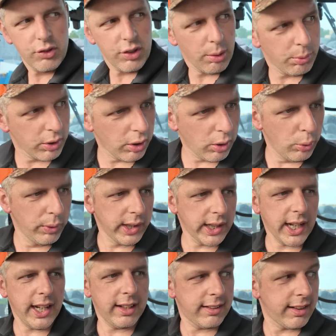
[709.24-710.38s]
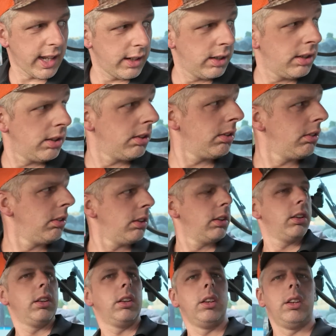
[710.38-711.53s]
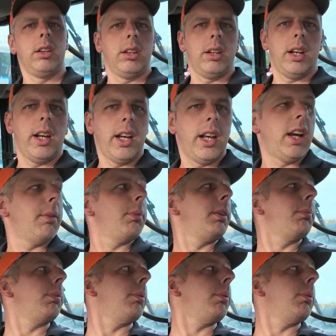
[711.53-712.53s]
Check we've got all the gears then. Ah, yeah, I've